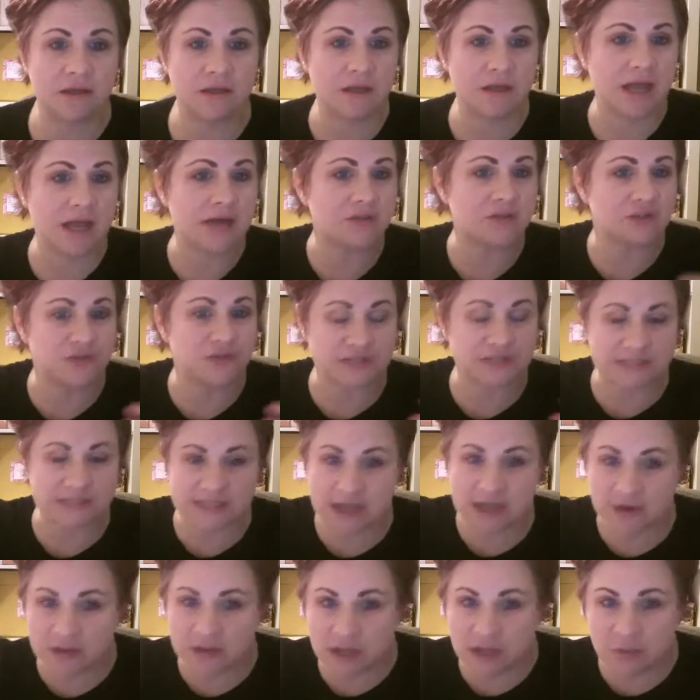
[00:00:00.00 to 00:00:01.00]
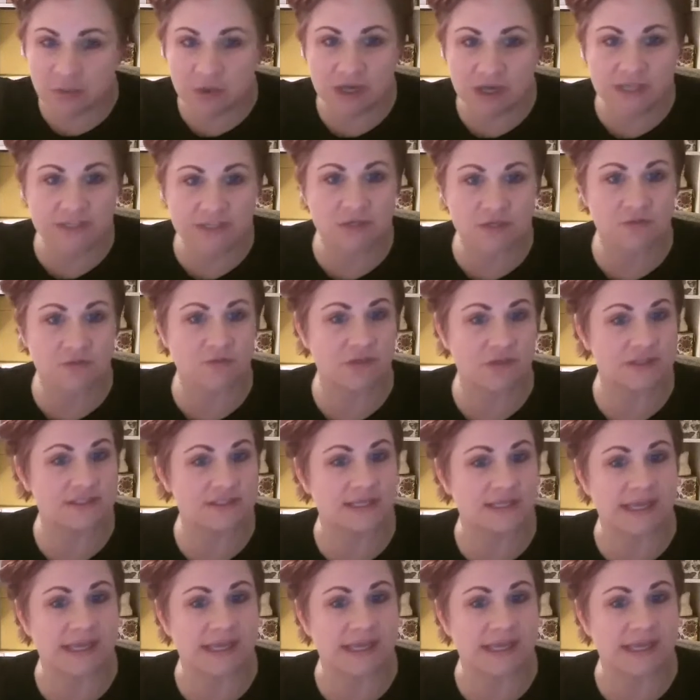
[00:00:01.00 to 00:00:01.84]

how stressed out he was over this